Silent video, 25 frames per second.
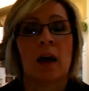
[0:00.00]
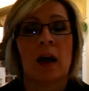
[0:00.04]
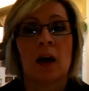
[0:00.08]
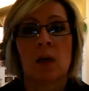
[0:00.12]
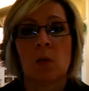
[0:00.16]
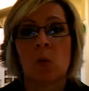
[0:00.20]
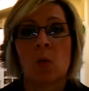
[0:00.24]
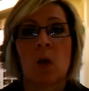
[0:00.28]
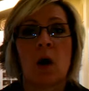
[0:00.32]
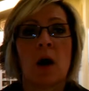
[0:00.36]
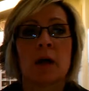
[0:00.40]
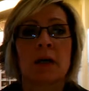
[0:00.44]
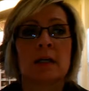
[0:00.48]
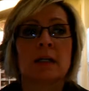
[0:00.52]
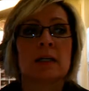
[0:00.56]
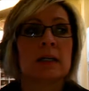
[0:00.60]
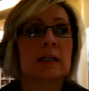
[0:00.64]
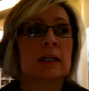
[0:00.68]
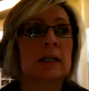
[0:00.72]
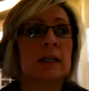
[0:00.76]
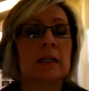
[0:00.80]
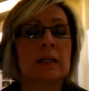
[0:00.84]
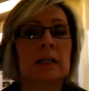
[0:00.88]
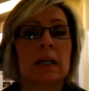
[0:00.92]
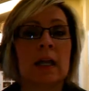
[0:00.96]
I walked
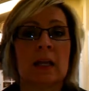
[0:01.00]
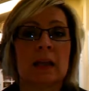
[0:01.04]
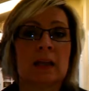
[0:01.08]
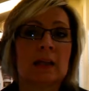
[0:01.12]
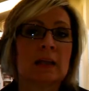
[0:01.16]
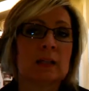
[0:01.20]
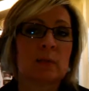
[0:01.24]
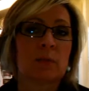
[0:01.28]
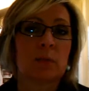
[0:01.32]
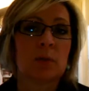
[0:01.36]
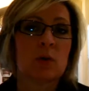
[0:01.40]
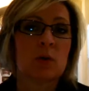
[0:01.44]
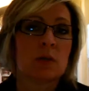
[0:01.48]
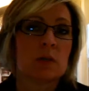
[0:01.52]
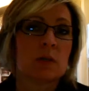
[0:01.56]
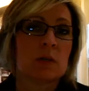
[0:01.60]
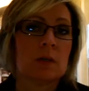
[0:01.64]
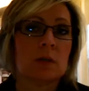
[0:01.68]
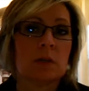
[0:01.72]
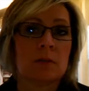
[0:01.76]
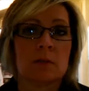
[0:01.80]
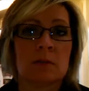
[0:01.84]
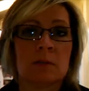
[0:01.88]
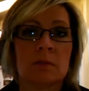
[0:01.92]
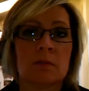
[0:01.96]
in, and this
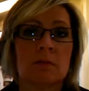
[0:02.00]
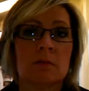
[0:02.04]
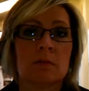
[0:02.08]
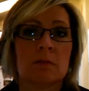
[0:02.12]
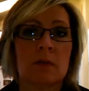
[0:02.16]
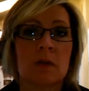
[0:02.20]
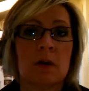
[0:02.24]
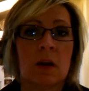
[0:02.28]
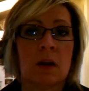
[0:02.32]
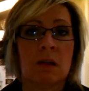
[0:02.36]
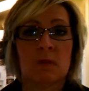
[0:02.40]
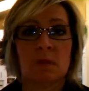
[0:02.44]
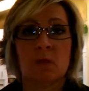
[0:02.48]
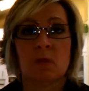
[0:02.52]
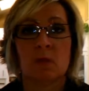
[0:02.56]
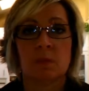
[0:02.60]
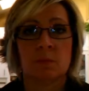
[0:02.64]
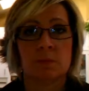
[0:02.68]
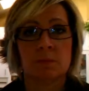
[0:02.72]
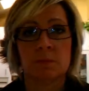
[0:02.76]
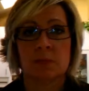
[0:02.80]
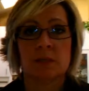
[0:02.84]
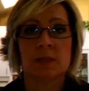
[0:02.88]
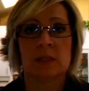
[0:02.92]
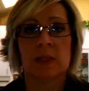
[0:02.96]
person
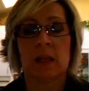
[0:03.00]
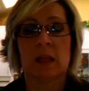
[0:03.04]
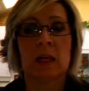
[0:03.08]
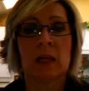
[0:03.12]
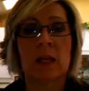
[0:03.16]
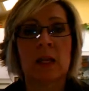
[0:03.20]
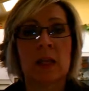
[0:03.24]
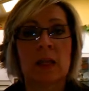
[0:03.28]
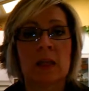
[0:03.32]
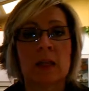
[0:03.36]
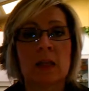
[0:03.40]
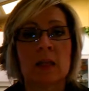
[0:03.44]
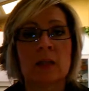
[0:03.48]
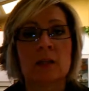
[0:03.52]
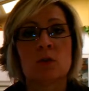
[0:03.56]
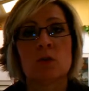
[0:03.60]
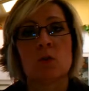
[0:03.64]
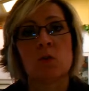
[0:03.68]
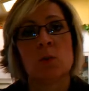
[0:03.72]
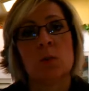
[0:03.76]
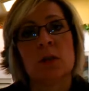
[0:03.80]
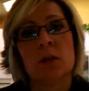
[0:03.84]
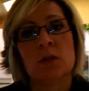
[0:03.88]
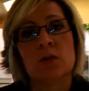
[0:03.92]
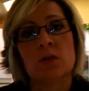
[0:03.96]
never said anything
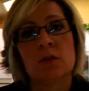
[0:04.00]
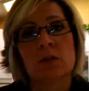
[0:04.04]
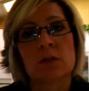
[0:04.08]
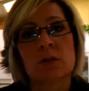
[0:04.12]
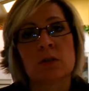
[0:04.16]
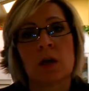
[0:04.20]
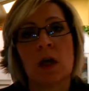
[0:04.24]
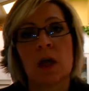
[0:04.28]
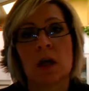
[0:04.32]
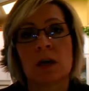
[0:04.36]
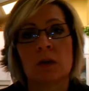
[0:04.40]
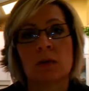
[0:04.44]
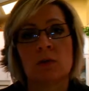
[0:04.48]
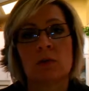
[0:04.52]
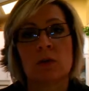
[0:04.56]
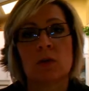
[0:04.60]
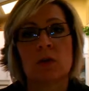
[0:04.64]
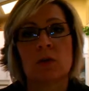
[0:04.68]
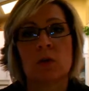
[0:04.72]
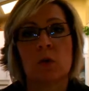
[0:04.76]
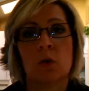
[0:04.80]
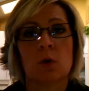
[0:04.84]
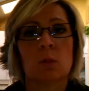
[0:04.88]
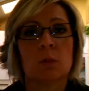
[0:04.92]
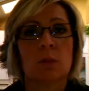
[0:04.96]
to me, just kind of
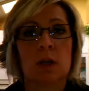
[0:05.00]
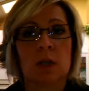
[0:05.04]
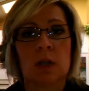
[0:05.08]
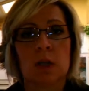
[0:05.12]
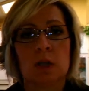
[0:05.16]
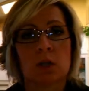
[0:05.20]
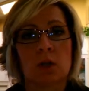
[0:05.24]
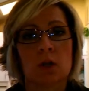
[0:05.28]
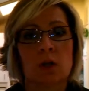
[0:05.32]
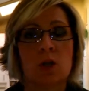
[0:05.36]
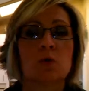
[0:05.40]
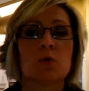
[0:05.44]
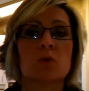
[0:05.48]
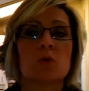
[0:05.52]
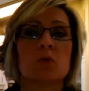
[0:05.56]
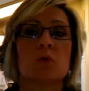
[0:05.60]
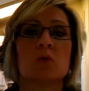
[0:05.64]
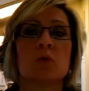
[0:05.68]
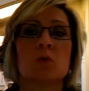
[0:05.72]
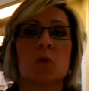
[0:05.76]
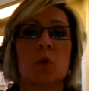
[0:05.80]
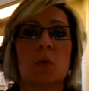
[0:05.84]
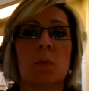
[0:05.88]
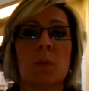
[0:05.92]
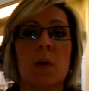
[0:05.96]
ignored me and closed
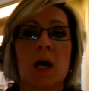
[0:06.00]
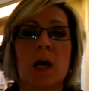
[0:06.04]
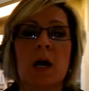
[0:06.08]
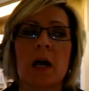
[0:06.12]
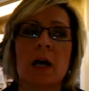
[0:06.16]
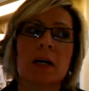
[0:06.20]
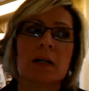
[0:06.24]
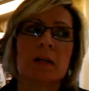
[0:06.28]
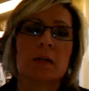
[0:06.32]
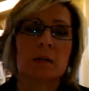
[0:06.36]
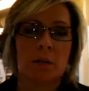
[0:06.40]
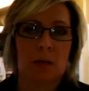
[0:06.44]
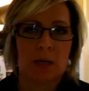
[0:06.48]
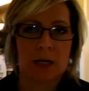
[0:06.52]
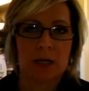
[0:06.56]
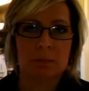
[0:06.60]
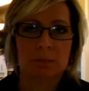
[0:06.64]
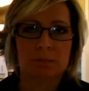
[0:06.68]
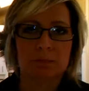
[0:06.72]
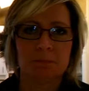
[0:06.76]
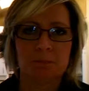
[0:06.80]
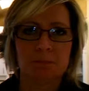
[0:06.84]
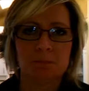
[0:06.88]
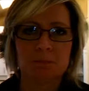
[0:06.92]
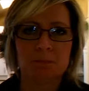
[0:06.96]
the door behind
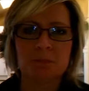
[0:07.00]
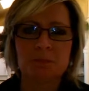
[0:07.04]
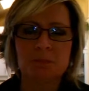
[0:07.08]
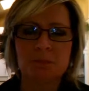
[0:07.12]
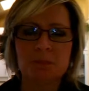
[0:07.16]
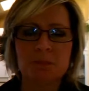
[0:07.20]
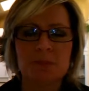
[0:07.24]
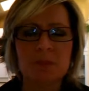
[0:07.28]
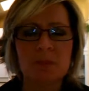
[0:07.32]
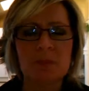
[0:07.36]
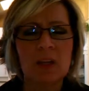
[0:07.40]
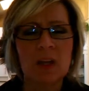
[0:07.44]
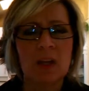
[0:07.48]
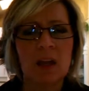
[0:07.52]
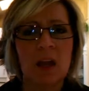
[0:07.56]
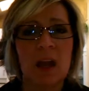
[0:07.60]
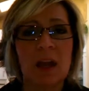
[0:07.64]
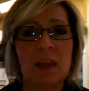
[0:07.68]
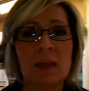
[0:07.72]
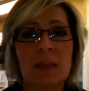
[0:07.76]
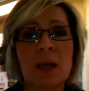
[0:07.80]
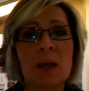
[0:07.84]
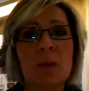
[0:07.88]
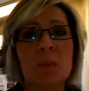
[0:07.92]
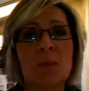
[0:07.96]
me.
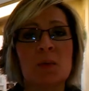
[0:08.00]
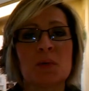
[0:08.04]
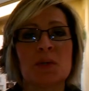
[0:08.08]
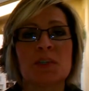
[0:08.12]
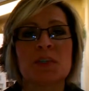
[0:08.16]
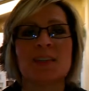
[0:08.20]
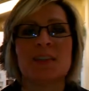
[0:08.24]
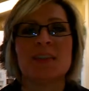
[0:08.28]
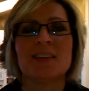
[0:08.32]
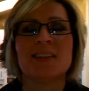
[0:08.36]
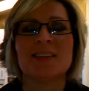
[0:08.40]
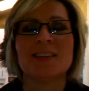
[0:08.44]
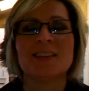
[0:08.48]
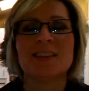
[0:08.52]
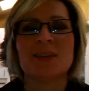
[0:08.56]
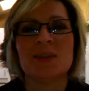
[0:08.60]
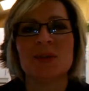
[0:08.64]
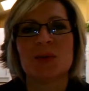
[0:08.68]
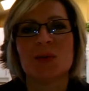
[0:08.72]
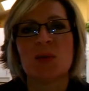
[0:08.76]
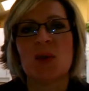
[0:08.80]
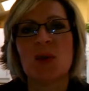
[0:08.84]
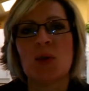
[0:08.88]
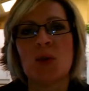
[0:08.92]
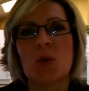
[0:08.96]
I then proceeded
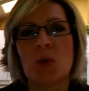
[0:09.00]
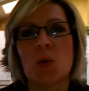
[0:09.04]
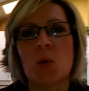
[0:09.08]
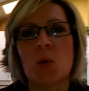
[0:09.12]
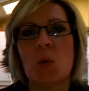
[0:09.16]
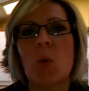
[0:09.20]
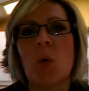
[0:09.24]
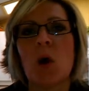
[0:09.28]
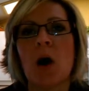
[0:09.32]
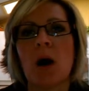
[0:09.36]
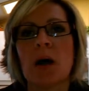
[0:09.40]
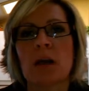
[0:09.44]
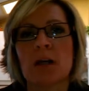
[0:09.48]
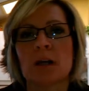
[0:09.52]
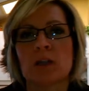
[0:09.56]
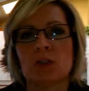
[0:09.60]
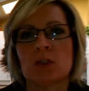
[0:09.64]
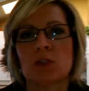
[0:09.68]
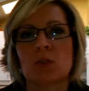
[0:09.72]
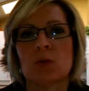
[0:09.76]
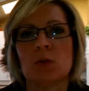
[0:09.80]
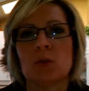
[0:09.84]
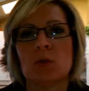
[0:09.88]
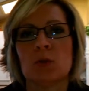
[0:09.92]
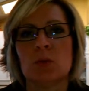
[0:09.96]
to walk
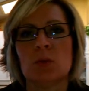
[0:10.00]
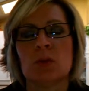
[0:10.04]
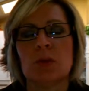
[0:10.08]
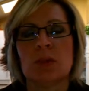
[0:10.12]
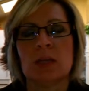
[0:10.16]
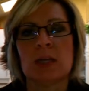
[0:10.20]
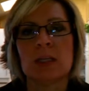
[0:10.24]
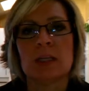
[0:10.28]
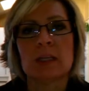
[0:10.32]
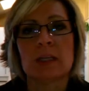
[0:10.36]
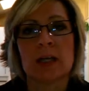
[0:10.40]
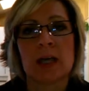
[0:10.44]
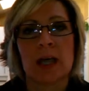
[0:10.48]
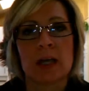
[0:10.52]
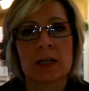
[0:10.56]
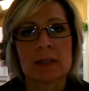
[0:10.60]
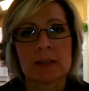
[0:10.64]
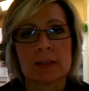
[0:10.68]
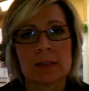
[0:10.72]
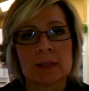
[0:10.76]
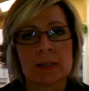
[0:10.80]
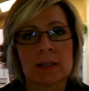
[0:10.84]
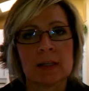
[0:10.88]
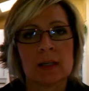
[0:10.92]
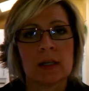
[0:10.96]
to the
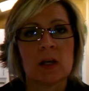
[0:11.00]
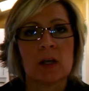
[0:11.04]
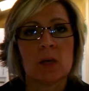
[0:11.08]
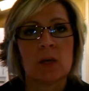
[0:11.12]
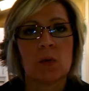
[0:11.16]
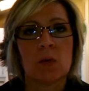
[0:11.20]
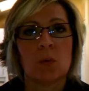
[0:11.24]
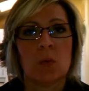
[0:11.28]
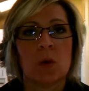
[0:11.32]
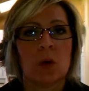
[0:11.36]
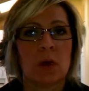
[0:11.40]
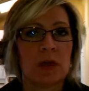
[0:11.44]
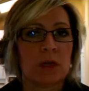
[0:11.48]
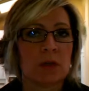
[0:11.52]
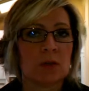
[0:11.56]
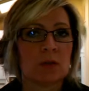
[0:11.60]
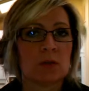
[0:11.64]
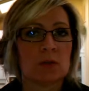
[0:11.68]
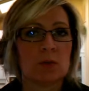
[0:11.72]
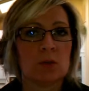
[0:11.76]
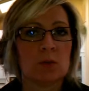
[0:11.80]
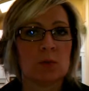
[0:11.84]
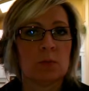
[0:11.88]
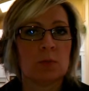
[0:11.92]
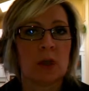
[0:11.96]
desk where I
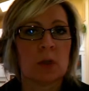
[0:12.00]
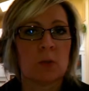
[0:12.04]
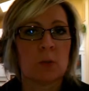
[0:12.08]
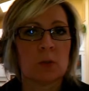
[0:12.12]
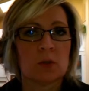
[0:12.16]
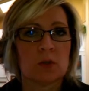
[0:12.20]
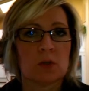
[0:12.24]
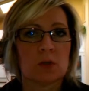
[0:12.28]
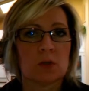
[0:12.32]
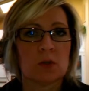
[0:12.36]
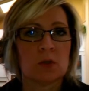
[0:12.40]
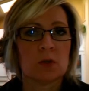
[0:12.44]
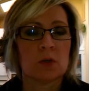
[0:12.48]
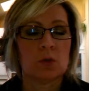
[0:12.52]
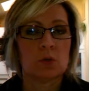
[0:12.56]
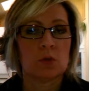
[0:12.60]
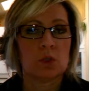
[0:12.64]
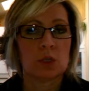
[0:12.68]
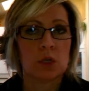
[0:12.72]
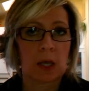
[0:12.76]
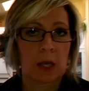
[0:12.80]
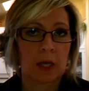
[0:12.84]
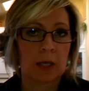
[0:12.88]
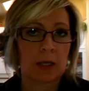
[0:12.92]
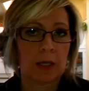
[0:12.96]
assumed I was to
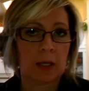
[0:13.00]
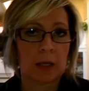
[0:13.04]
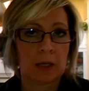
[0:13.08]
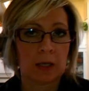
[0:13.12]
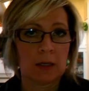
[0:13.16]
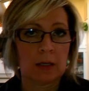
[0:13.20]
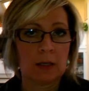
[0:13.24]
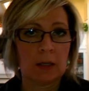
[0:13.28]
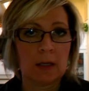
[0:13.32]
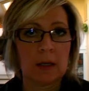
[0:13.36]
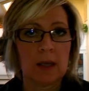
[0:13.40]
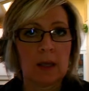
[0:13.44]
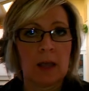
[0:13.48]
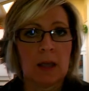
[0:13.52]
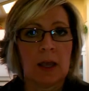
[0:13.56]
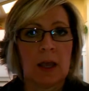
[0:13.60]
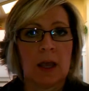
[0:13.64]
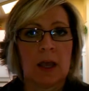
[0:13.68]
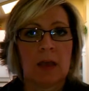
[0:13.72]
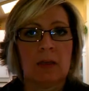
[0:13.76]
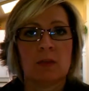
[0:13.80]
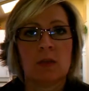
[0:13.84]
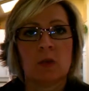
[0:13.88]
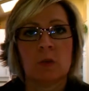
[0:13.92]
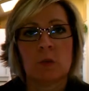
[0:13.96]
check in,
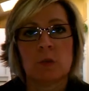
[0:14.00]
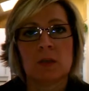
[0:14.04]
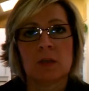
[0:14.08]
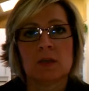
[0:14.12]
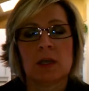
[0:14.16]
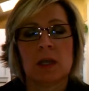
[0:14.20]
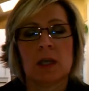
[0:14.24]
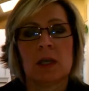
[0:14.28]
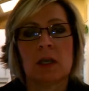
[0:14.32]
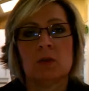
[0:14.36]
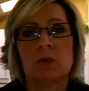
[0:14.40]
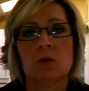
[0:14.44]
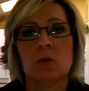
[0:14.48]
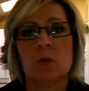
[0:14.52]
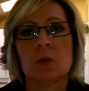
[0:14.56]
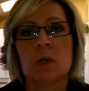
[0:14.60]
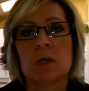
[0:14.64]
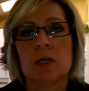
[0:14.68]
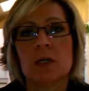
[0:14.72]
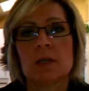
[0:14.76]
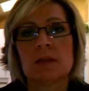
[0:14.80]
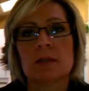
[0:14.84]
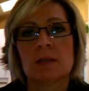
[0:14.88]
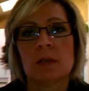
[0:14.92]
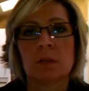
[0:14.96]
and there was a
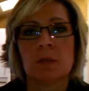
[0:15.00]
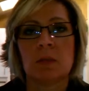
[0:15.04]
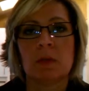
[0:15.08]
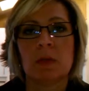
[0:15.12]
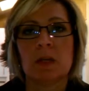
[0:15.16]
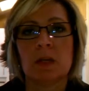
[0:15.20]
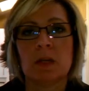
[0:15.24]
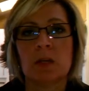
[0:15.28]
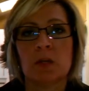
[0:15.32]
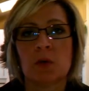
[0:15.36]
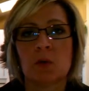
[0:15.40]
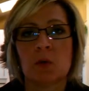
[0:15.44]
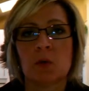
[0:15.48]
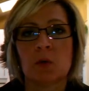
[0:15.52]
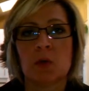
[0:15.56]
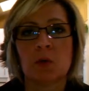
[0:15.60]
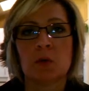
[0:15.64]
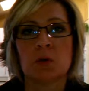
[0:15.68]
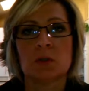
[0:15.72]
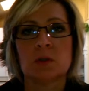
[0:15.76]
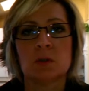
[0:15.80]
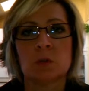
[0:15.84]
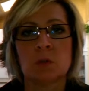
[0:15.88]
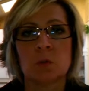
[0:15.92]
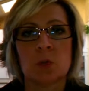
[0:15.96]
20-something year
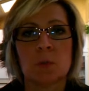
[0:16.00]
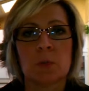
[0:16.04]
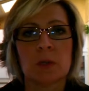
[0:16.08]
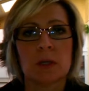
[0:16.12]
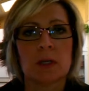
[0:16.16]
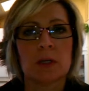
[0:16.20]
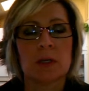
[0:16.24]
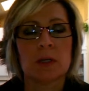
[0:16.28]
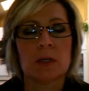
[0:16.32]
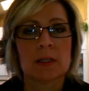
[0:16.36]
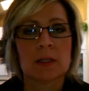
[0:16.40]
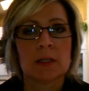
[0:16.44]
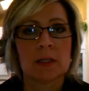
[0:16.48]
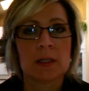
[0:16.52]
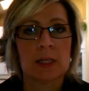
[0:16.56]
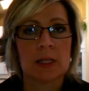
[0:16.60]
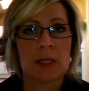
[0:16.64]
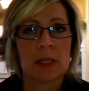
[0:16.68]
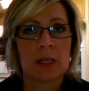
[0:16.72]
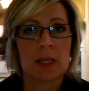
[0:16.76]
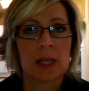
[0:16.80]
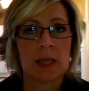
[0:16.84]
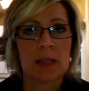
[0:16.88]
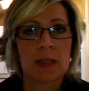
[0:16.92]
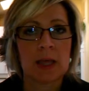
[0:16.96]
old woman
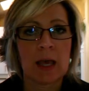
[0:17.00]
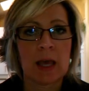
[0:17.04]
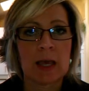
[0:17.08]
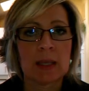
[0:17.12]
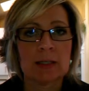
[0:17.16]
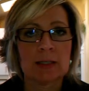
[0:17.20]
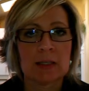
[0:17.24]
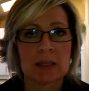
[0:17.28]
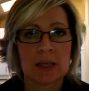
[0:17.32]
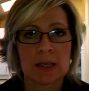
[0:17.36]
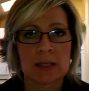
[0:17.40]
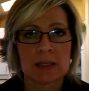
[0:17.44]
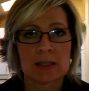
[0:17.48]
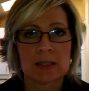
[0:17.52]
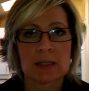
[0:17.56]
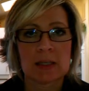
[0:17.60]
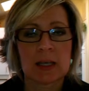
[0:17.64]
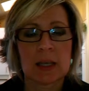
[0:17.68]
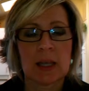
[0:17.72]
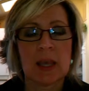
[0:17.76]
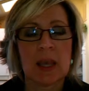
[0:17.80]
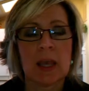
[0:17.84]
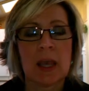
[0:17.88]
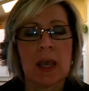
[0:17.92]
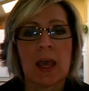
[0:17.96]
sitting at that
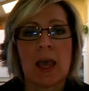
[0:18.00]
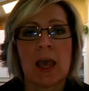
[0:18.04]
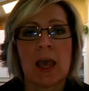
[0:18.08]
desk,